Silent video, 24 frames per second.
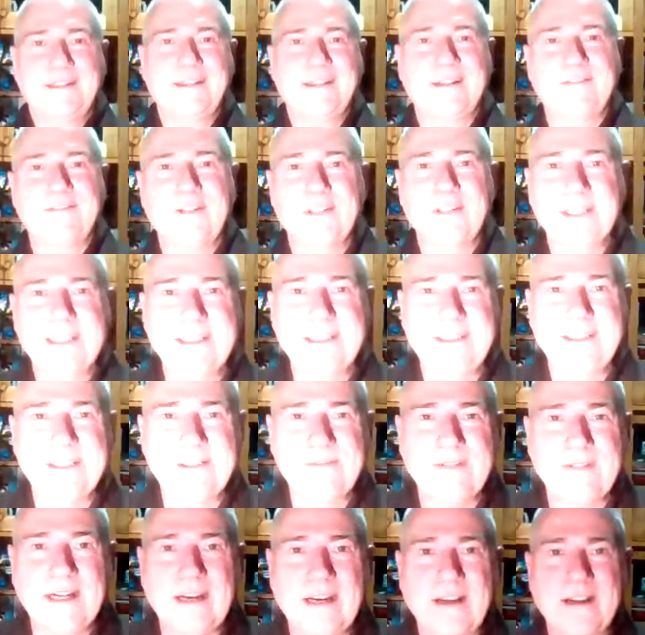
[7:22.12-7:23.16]

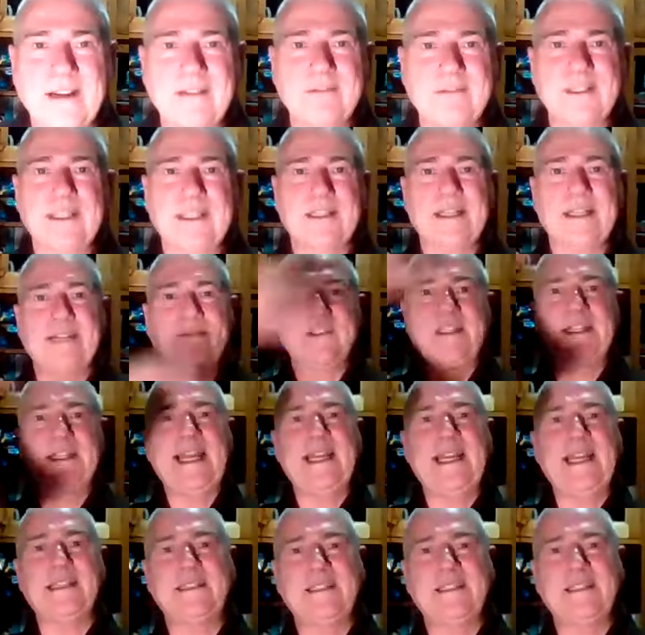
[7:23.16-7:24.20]
Avalokiteshvara with 11
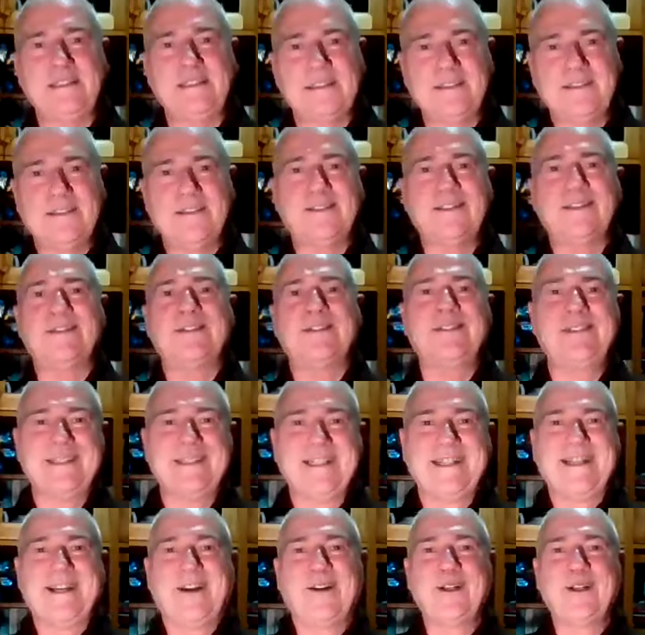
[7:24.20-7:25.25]
heads, you know,
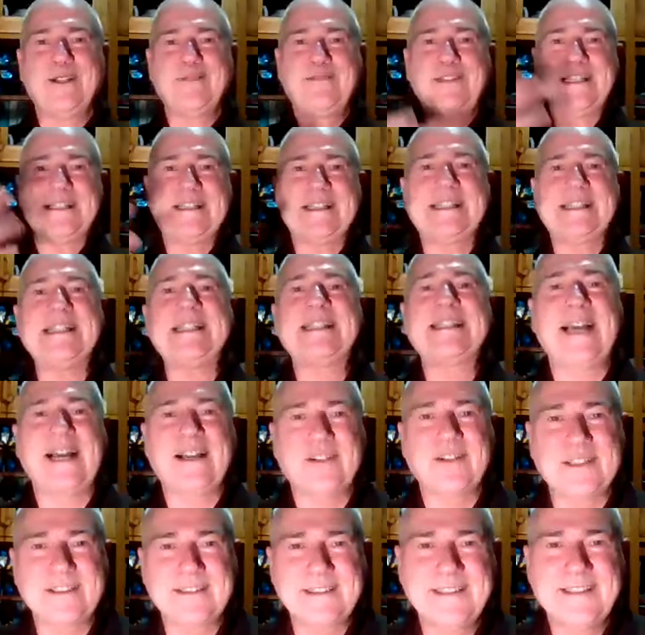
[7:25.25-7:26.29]
all of these
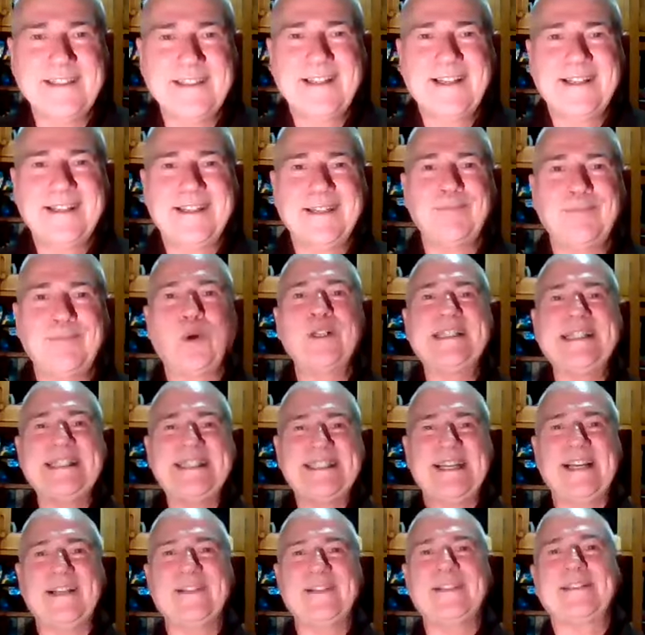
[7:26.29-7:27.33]
details. The more
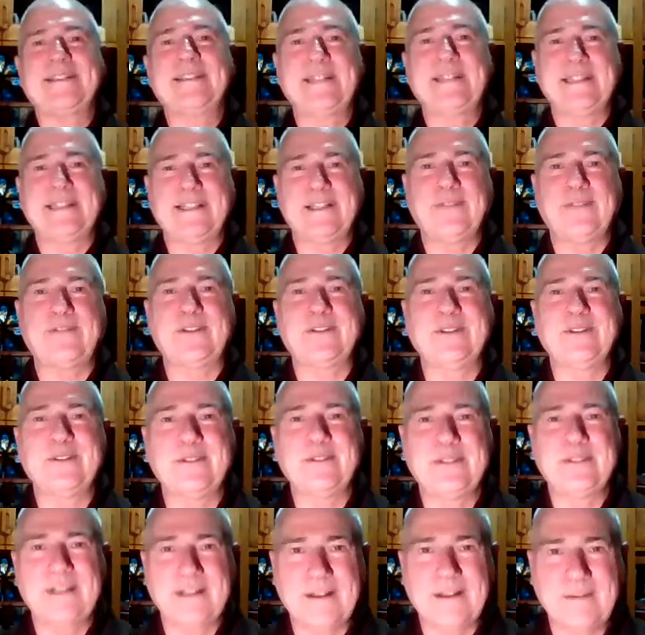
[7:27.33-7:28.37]
details that you have
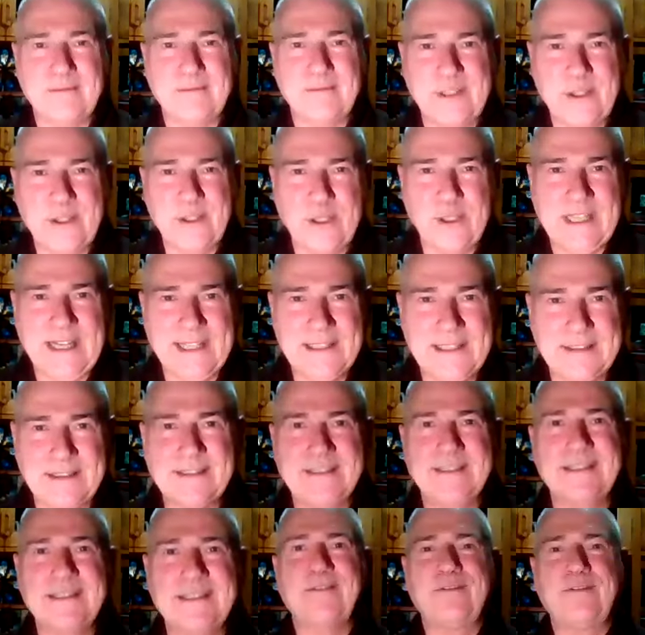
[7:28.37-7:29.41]
to
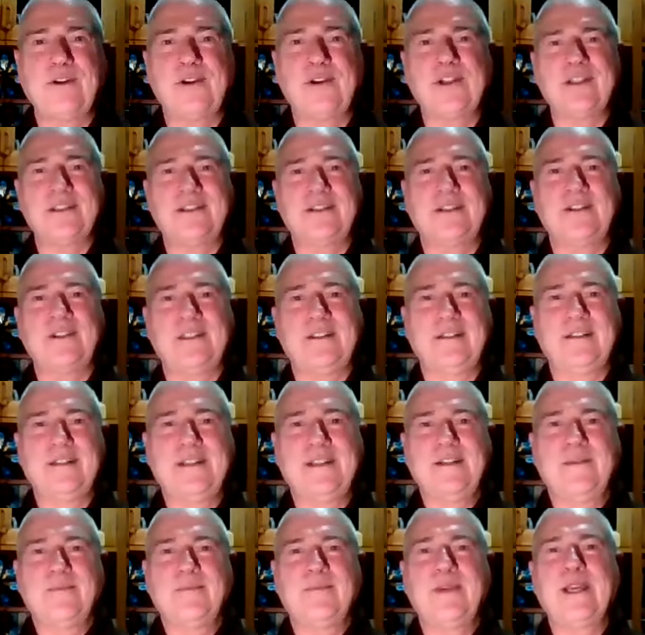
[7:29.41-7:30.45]
visualize and focus on,
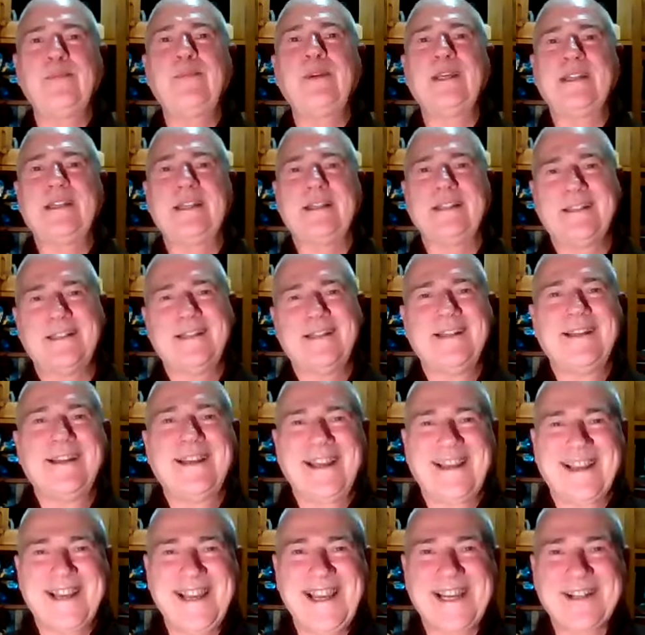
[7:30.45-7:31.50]
maybe
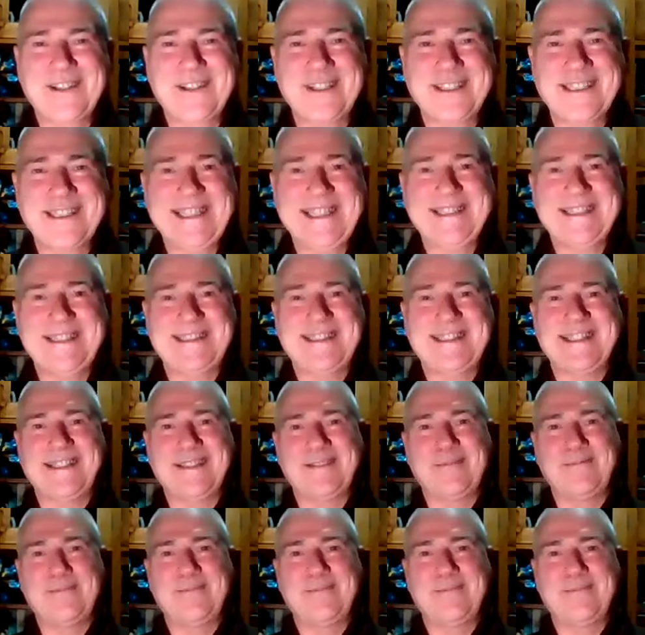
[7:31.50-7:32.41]
actually is